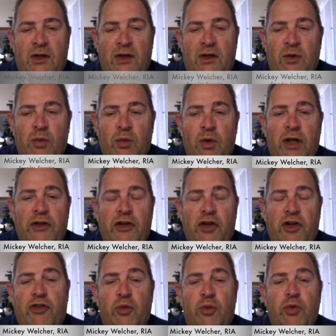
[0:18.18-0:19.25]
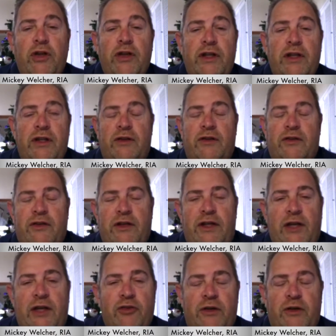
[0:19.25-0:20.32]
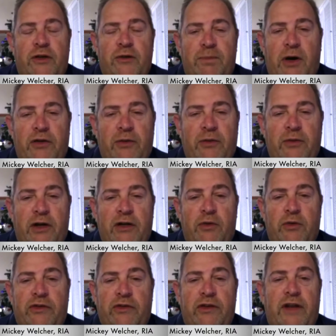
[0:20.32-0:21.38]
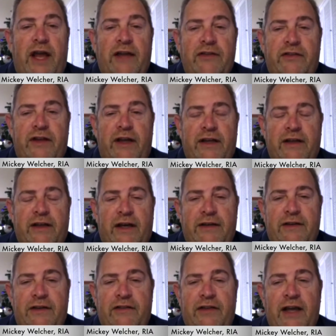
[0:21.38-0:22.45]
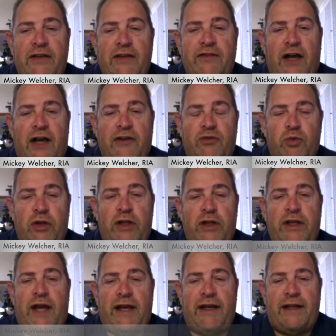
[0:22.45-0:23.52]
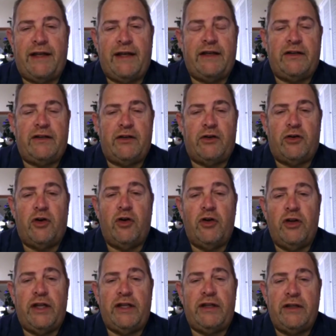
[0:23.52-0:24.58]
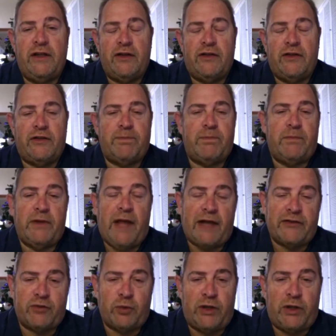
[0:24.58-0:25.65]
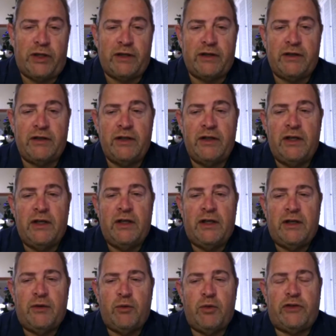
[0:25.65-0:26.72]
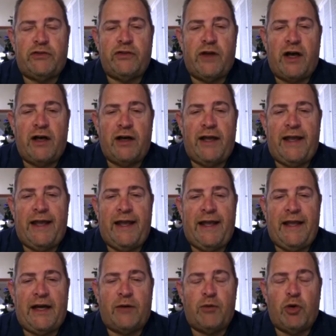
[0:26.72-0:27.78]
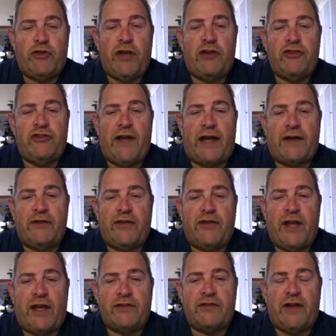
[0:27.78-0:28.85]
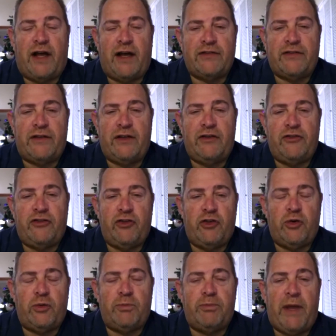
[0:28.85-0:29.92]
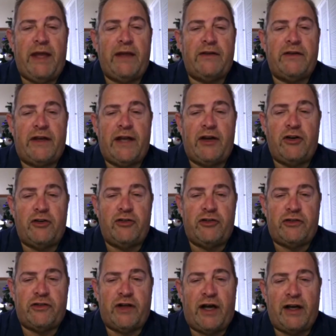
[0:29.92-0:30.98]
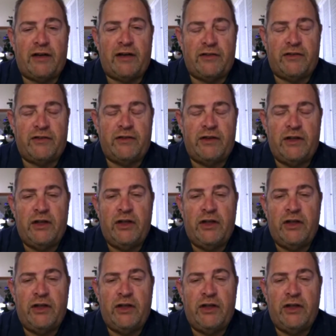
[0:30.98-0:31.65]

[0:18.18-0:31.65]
Well, the interesting part of the market was the NASDAQ. The tech stocks really got hit early this last week. We saw a rotation out of tech stocks into bank and energy stocks,